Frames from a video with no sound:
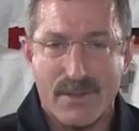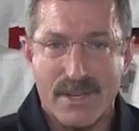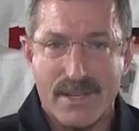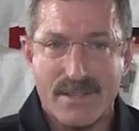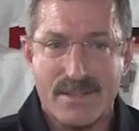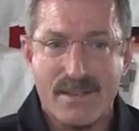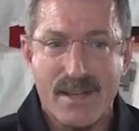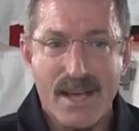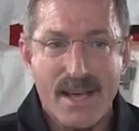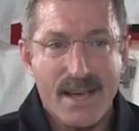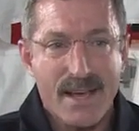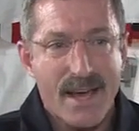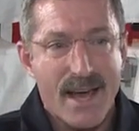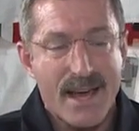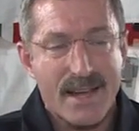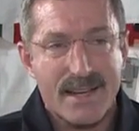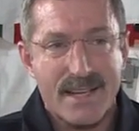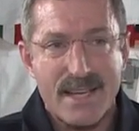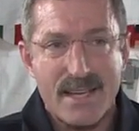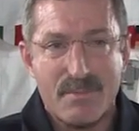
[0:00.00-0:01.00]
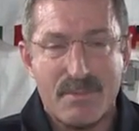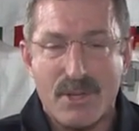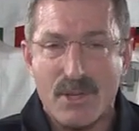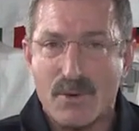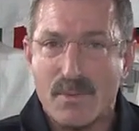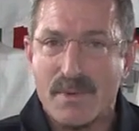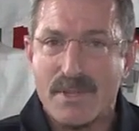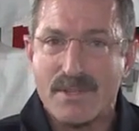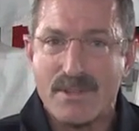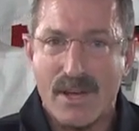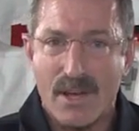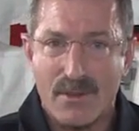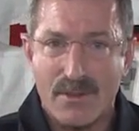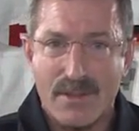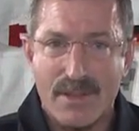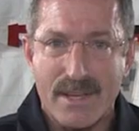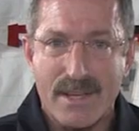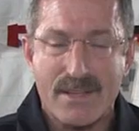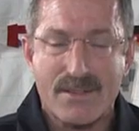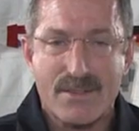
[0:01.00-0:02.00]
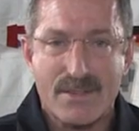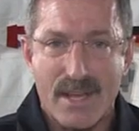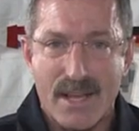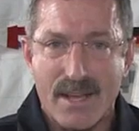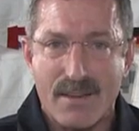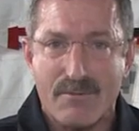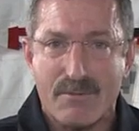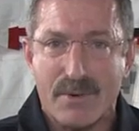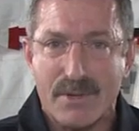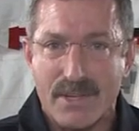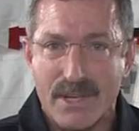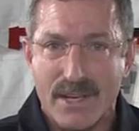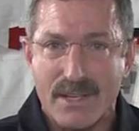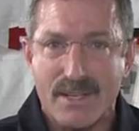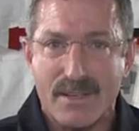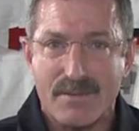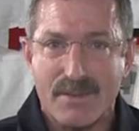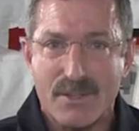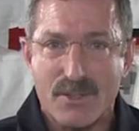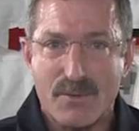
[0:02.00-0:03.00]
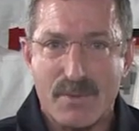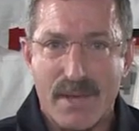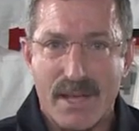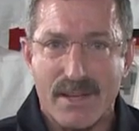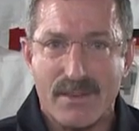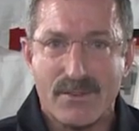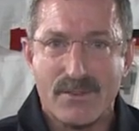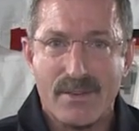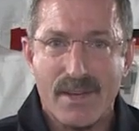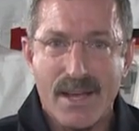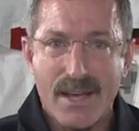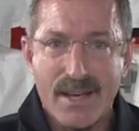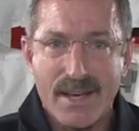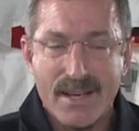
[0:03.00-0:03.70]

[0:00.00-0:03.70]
And it's how to keep humans healthy, safe, productive in space.